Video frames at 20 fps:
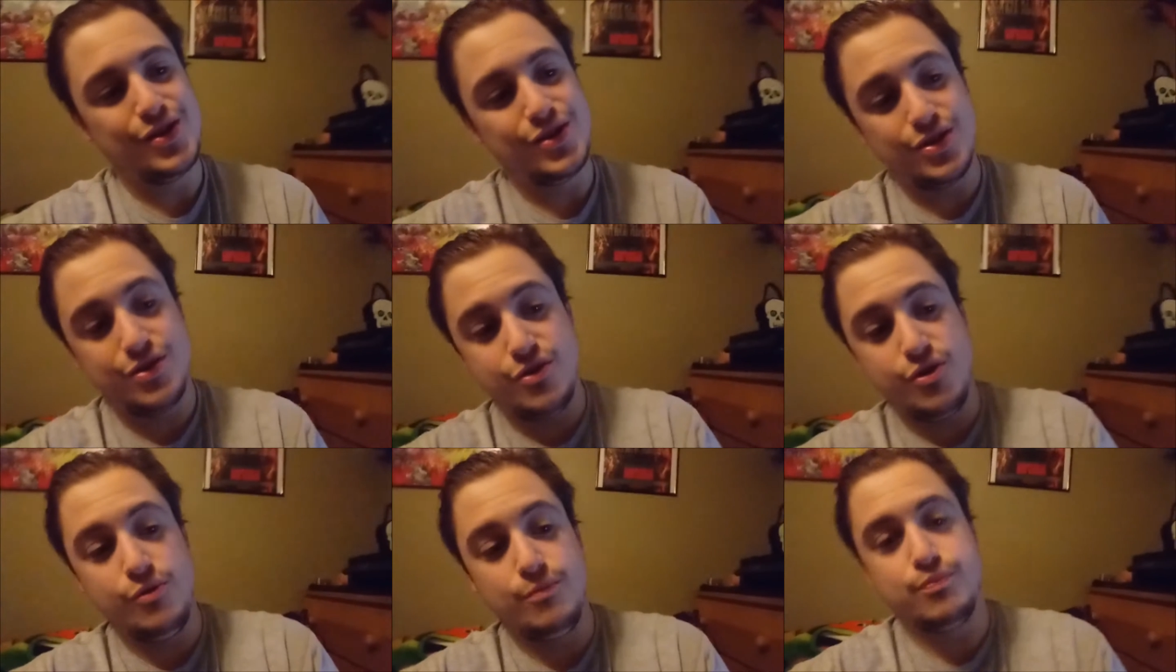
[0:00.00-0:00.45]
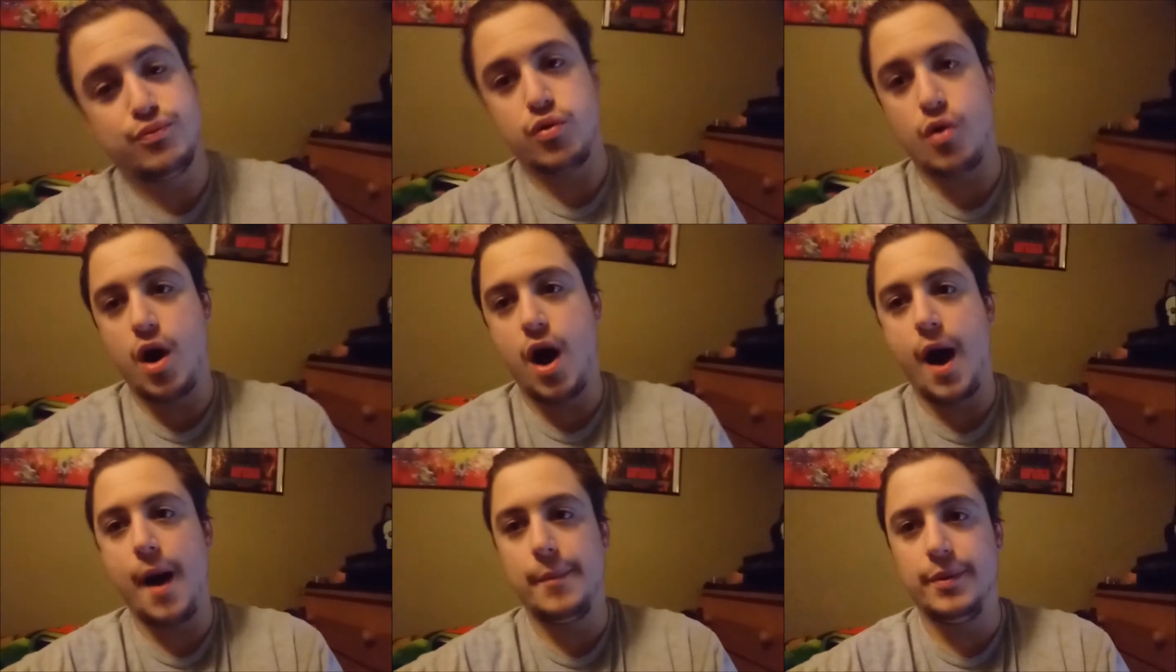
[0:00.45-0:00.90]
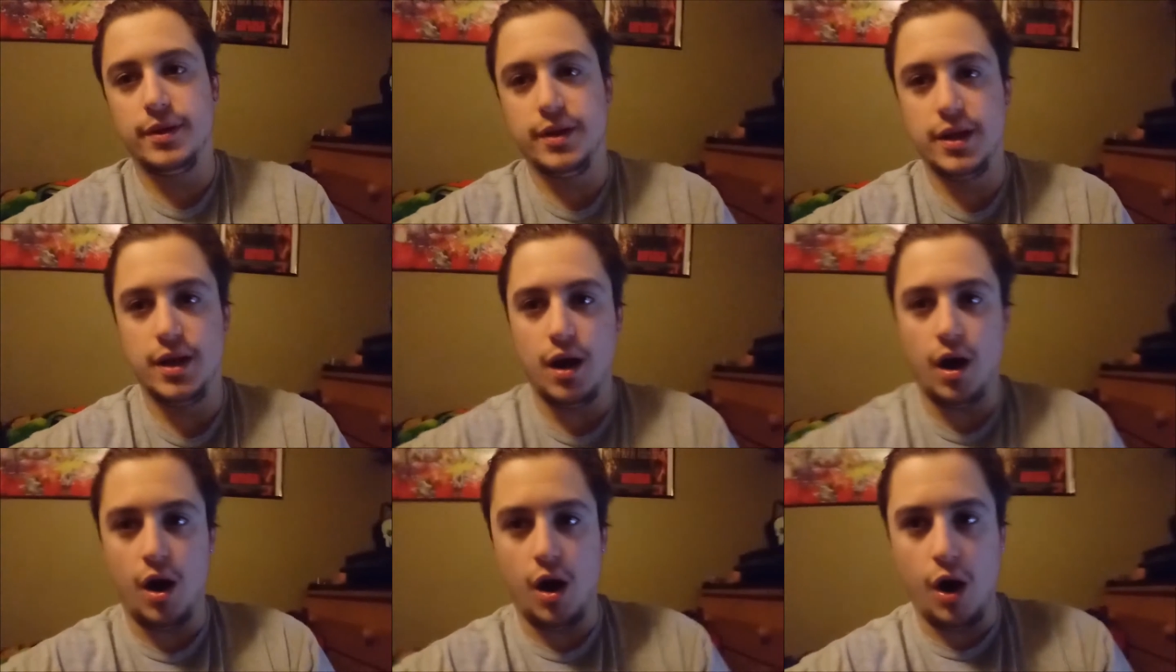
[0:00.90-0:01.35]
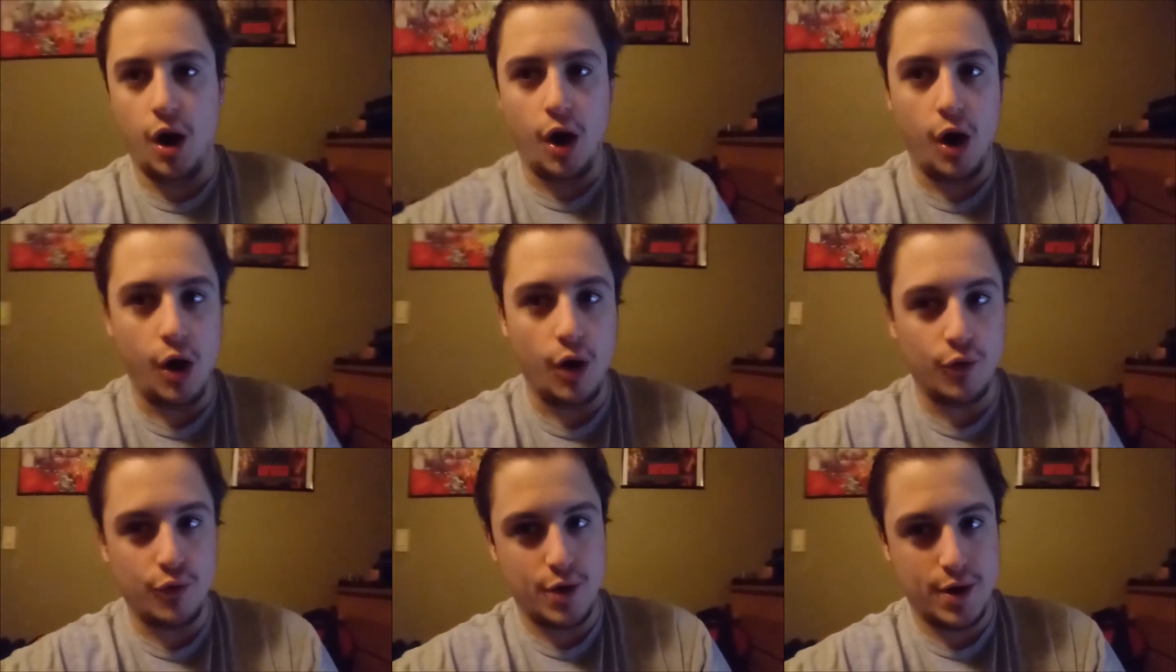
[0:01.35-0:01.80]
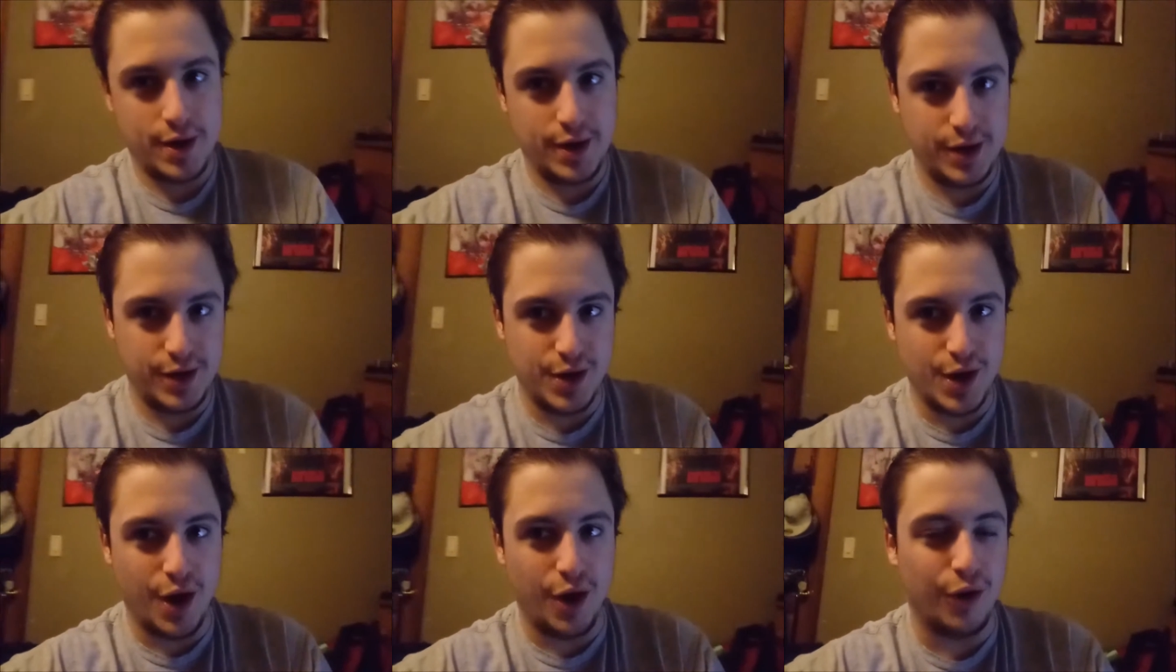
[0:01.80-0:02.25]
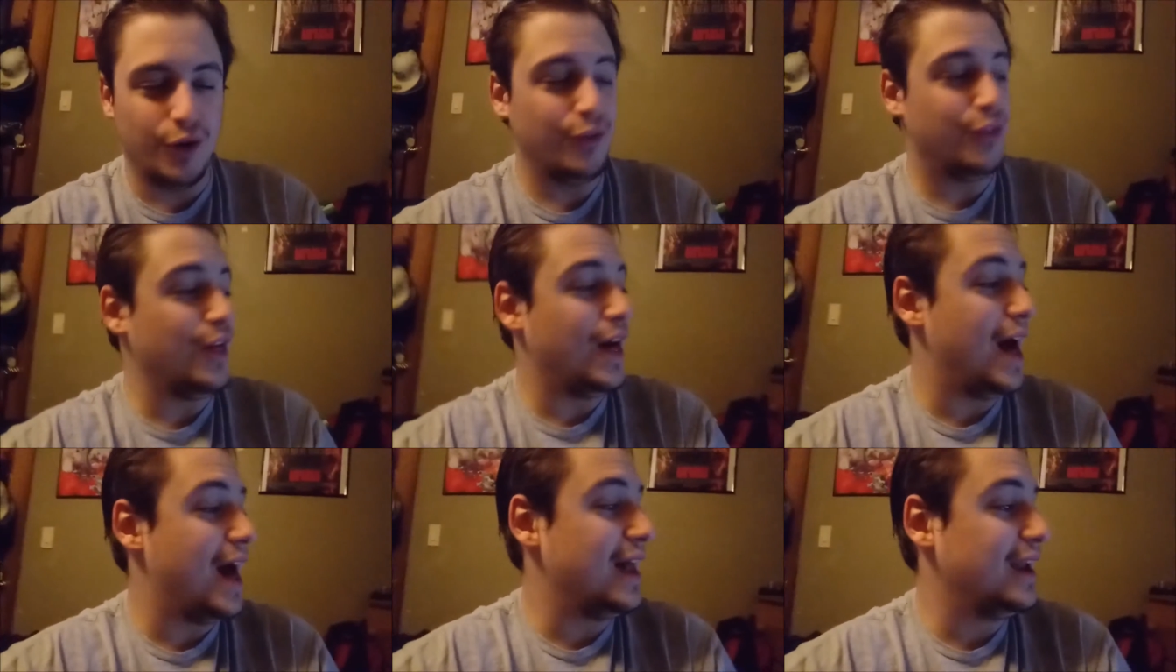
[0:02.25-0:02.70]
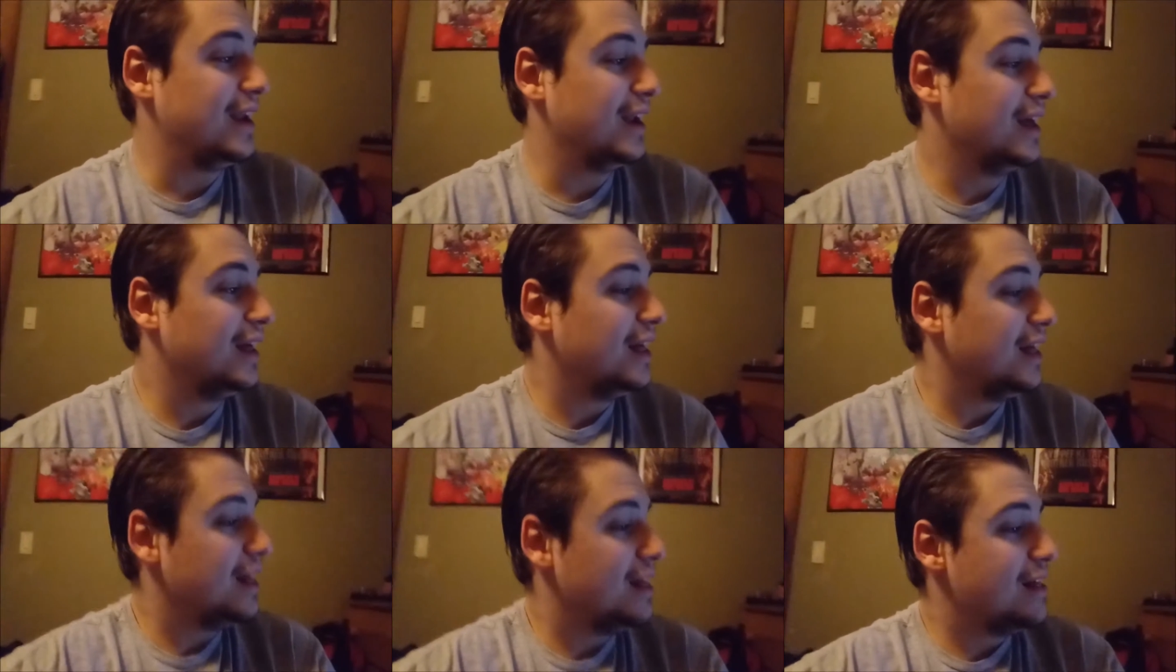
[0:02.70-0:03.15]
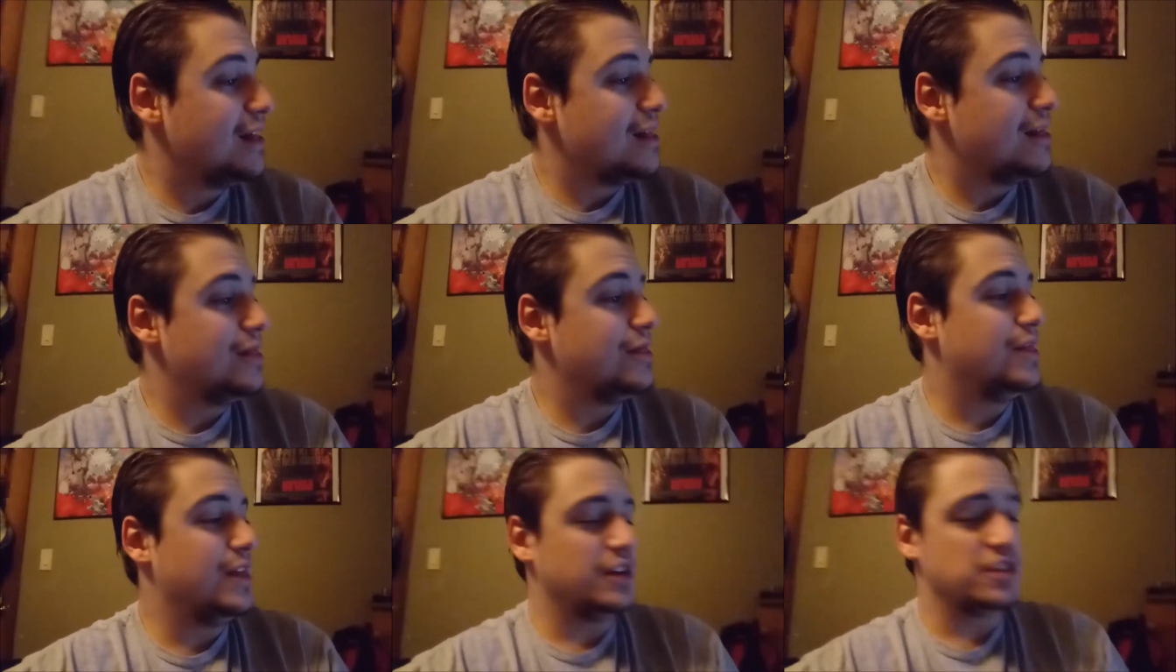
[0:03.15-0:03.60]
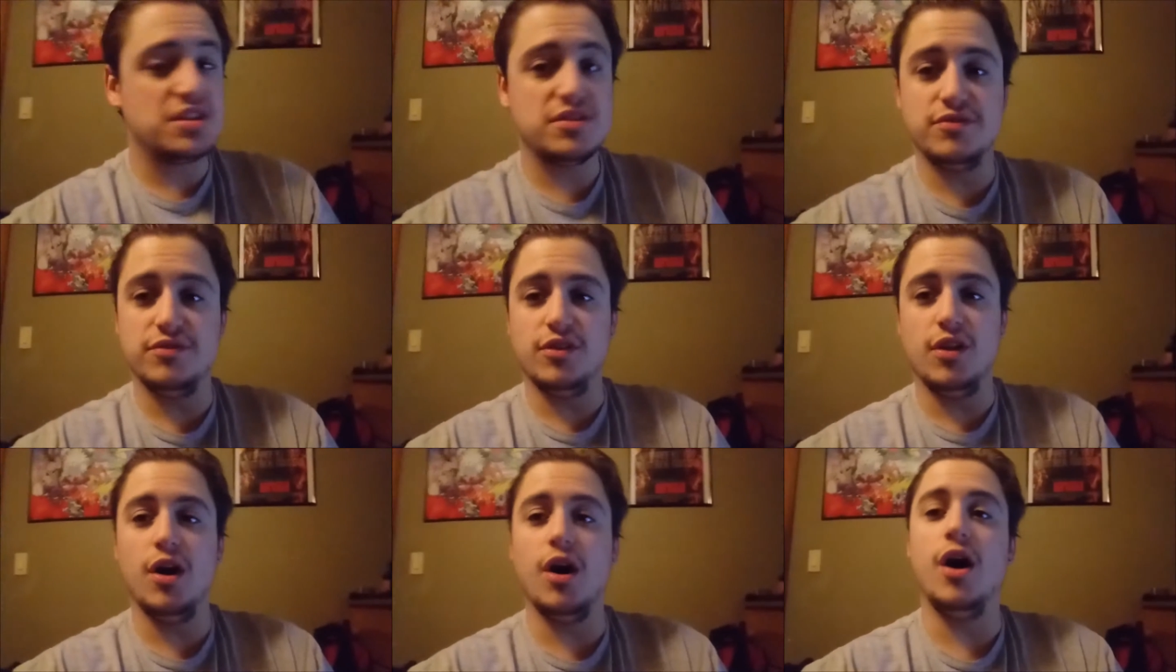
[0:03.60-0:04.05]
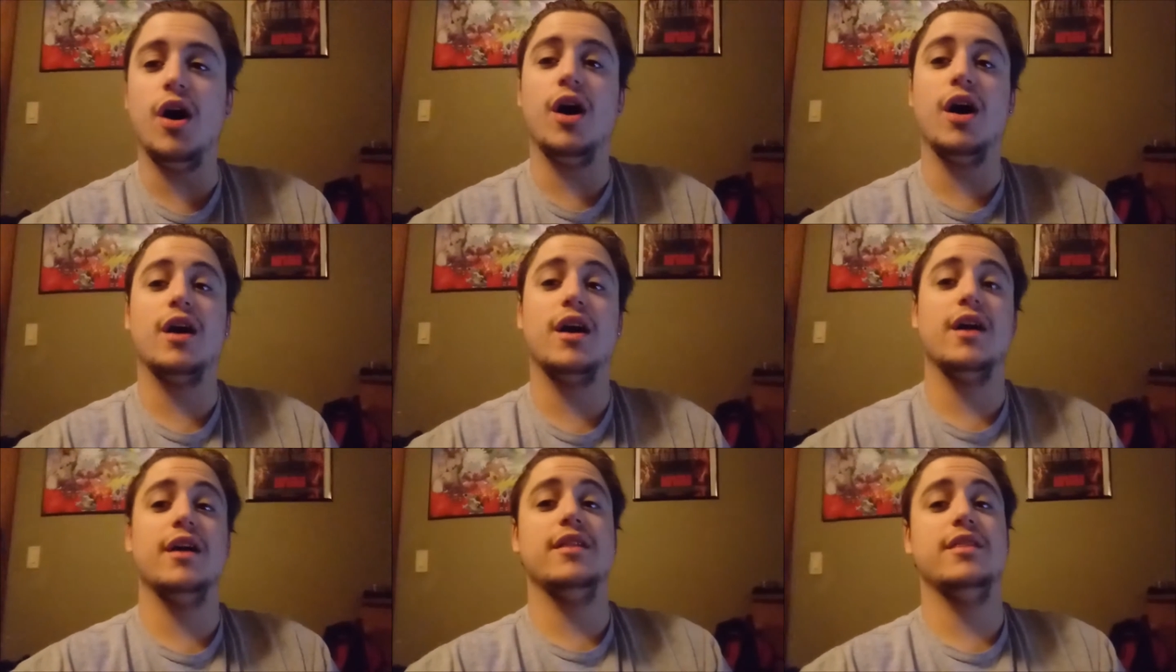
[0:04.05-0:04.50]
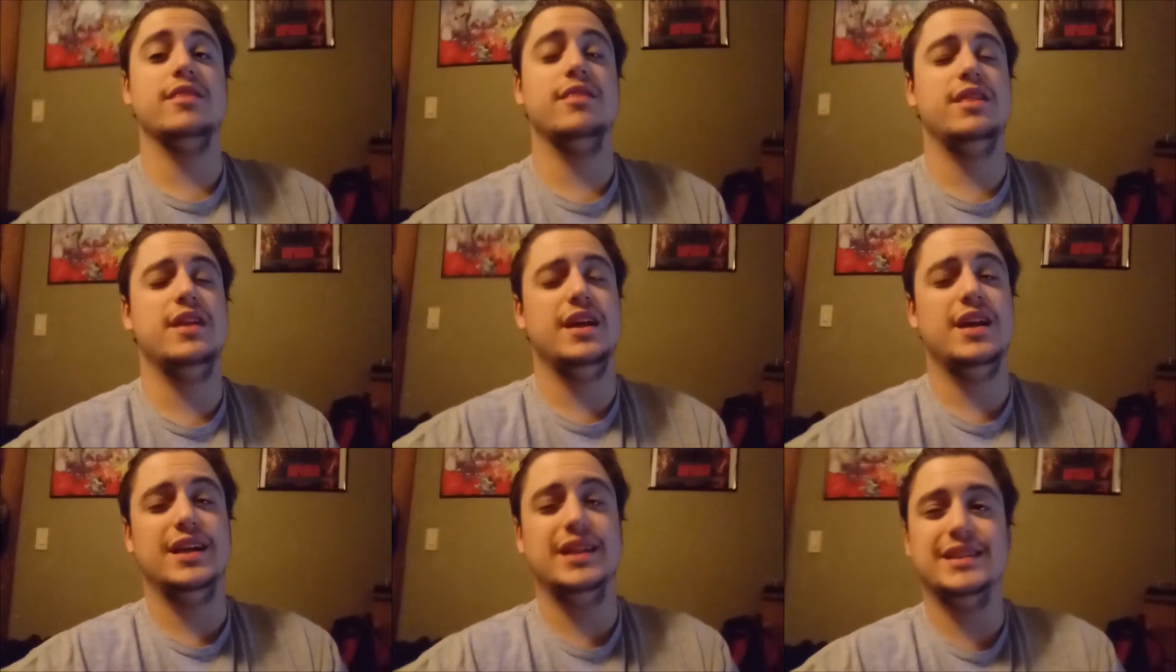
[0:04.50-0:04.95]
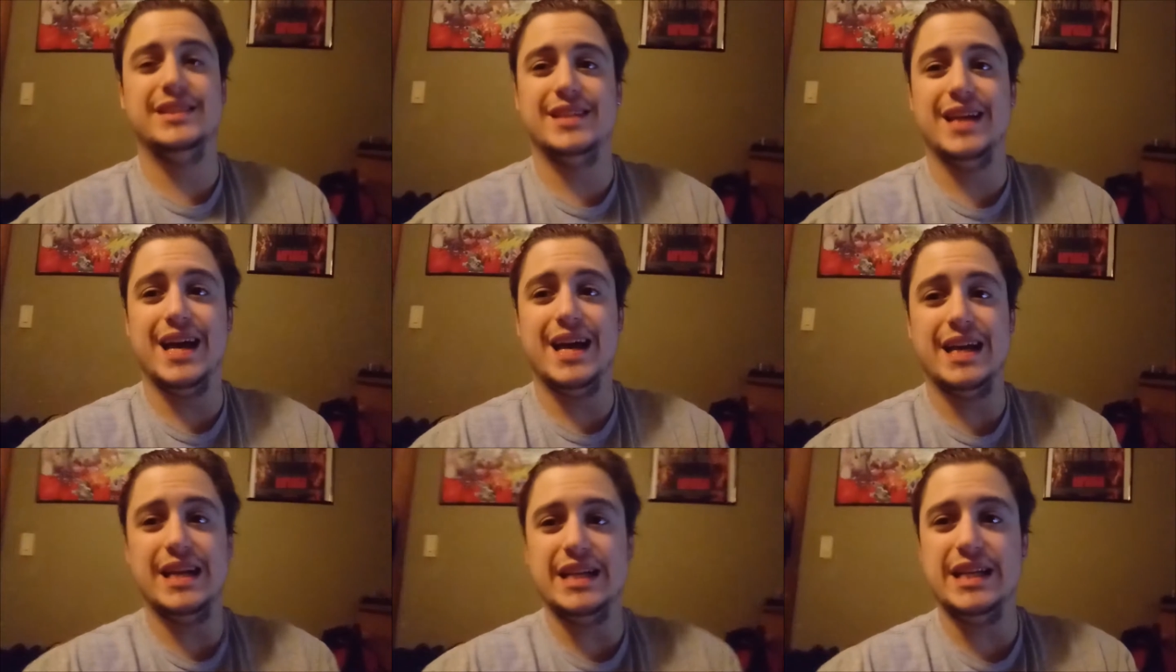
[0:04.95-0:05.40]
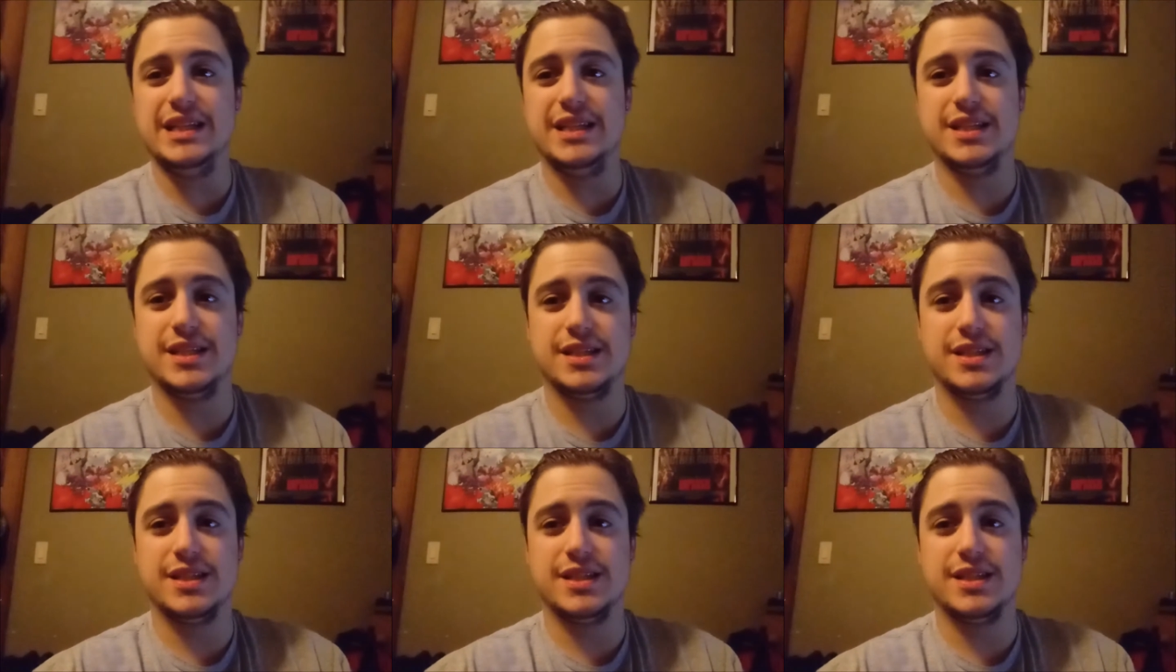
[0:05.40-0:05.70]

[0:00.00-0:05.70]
you probably already know that this vlog, the day